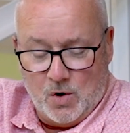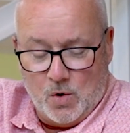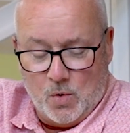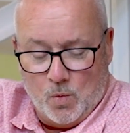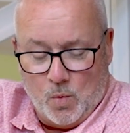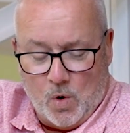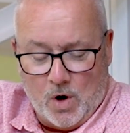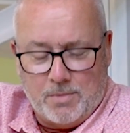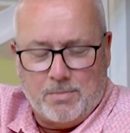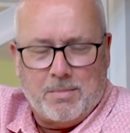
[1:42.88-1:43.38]

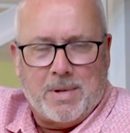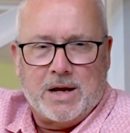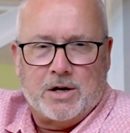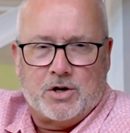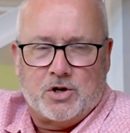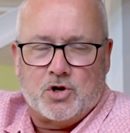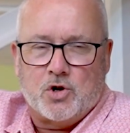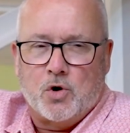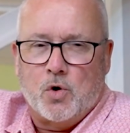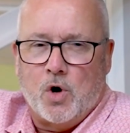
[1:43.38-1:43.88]
What
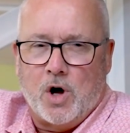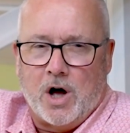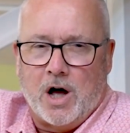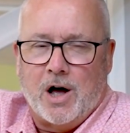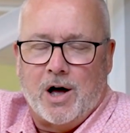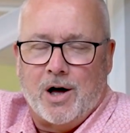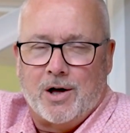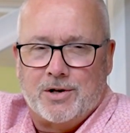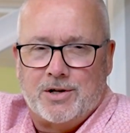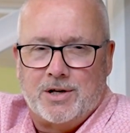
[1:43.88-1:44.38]
makes your
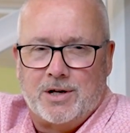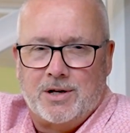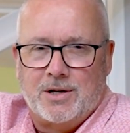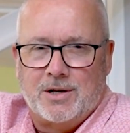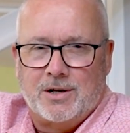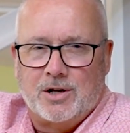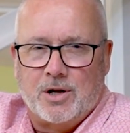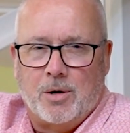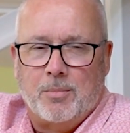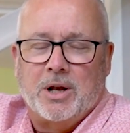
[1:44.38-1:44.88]
heart
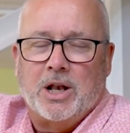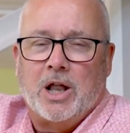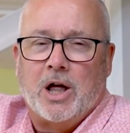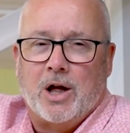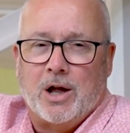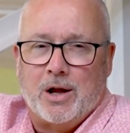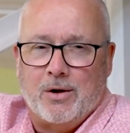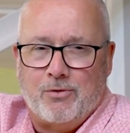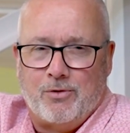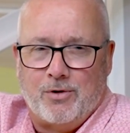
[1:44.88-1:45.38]
come
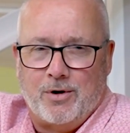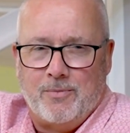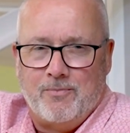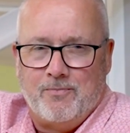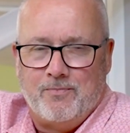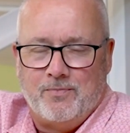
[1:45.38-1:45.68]
alive?